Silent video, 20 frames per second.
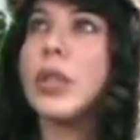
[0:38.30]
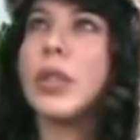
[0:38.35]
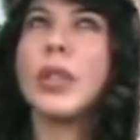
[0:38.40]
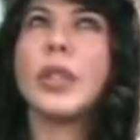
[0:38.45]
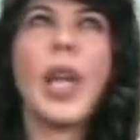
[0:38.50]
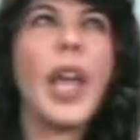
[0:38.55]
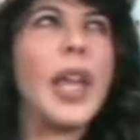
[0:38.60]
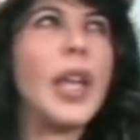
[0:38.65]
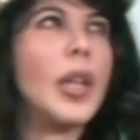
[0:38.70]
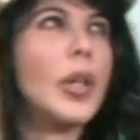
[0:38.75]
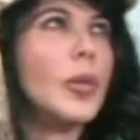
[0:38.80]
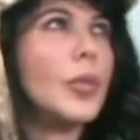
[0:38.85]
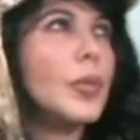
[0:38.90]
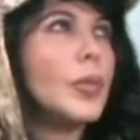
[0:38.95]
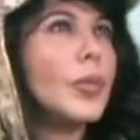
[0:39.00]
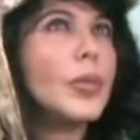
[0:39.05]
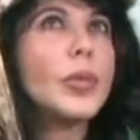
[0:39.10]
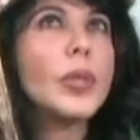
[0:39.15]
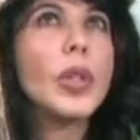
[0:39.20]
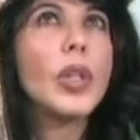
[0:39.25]
Damn.
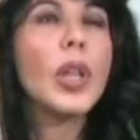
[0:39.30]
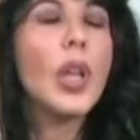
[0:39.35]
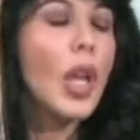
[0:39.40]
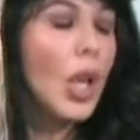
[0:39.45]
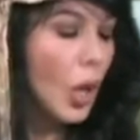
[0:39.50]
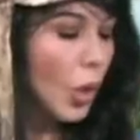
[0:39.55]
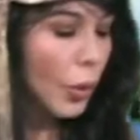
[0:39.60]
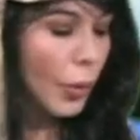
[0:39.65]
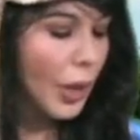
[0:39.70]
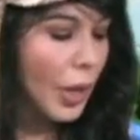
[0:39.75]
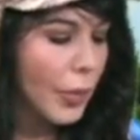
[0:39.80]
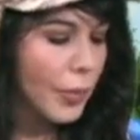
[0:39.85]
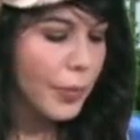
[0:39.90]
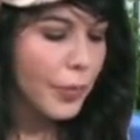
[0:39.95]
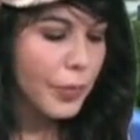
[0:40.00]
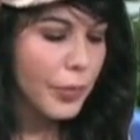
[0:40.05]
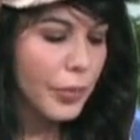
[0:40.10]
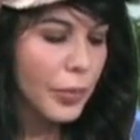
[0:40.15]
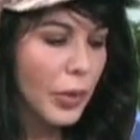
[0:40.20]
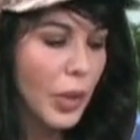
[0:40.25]
Well,
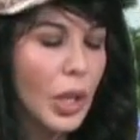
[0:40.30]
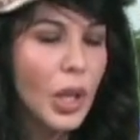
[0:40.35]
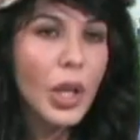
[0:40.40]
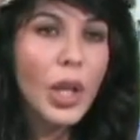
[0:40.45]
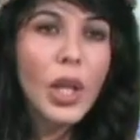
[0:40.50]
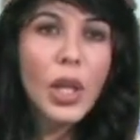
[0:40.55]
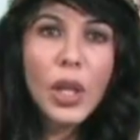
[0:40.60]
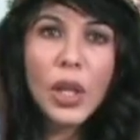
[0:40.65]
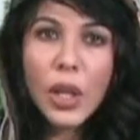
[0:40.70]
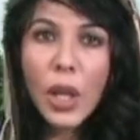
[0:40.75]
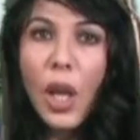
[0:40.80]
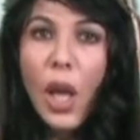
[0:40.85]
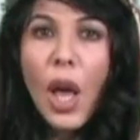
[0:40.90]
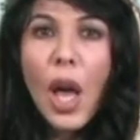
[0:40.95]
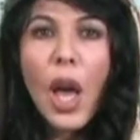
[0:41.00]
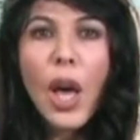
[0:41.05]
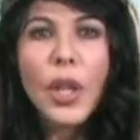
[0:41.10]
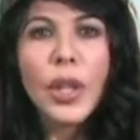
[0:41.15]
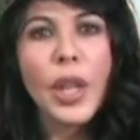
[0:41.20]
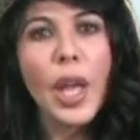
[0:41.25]

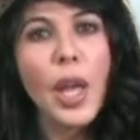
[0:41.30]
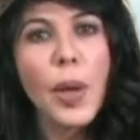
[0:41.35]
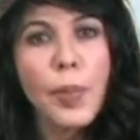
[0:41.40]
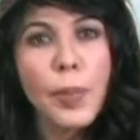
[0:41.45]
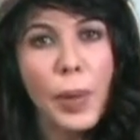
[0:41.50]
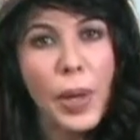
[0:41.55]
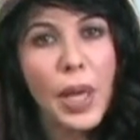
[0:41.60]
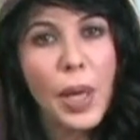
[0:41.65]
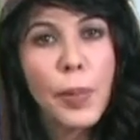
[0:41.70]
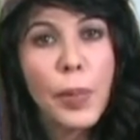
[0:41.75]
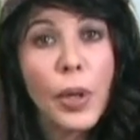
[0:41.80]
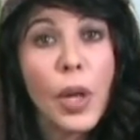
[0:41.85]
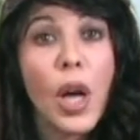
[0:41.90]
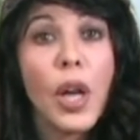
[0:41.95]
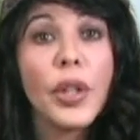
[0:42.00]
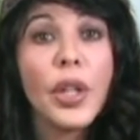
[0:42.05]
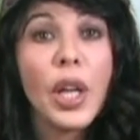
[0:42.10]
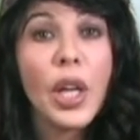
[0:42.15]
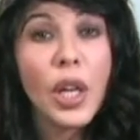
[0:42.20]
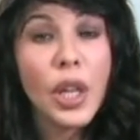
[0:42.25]
them people
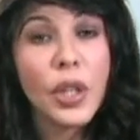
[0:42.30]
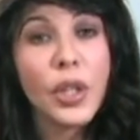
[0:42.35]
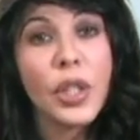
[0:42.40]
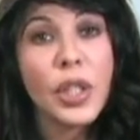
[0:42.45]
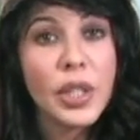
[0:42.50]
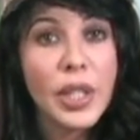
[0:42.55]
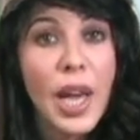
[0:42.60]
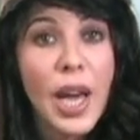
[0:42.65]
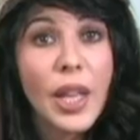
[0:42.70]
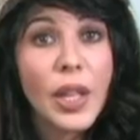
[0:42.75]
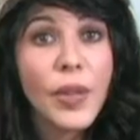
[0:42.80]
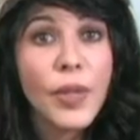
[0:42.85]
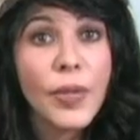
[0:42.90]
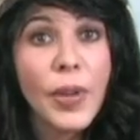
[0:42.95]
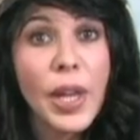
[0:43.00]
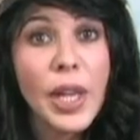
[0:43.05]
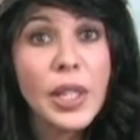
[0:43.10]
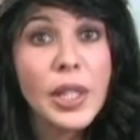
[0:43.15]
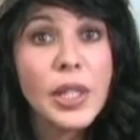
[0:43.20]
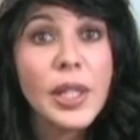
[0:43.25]
on the other side of the
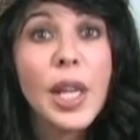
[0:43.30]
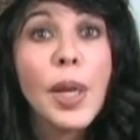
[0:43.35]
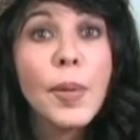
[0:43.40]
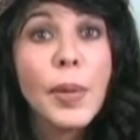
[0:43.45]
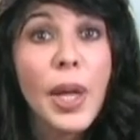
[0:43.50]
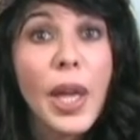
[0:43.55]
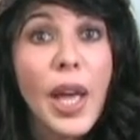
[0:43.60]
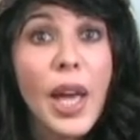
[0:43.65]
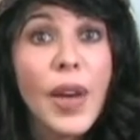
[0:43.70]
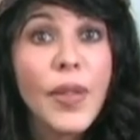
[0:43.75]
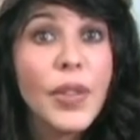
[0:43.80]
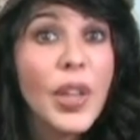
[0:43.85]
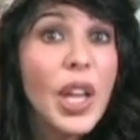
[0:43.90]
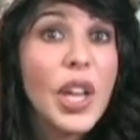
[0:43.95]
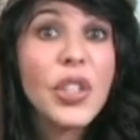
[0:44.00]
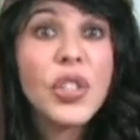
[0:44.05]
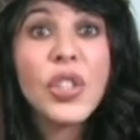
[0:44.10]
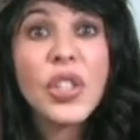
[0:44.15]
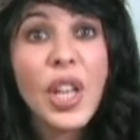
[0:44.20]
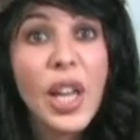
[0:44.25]
fence seem to have
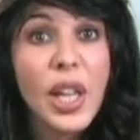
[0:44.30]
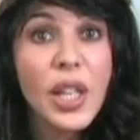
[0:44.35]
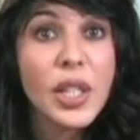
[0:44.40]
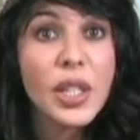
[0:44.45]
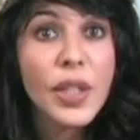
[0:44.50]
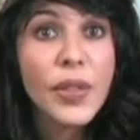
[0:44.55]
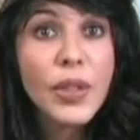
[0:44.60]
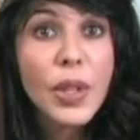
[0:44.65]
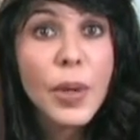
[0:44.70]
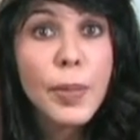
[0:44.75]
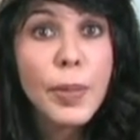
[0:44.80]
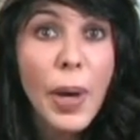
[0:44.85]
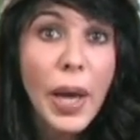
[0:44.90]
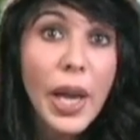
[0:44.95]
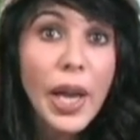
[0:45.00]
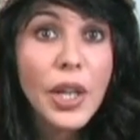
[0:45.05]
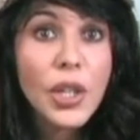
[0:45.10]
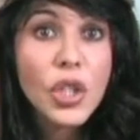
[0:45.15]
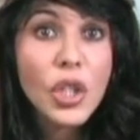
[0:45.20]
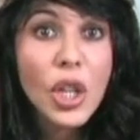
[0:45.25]
their sense of
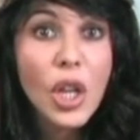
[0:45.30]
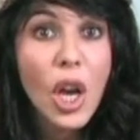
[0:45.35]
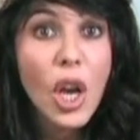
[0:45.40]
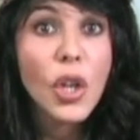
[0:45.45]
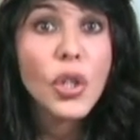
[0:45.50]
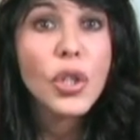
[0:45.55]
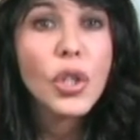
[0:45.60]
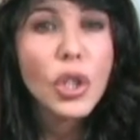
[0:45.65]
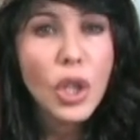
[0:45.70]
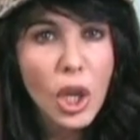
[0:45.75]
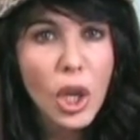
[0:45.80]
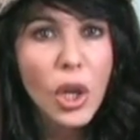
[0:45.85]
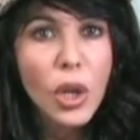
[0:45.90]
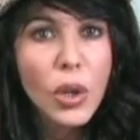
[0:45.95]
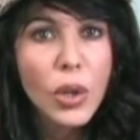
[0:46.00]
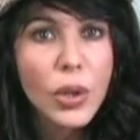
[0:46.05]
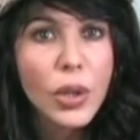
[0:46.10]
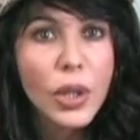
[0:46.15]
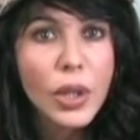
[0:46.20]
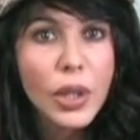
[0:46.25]
compassion all
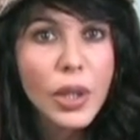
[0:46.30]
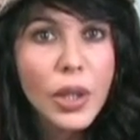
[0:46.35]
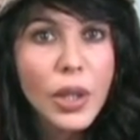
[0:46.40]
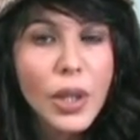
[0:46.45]
skewed.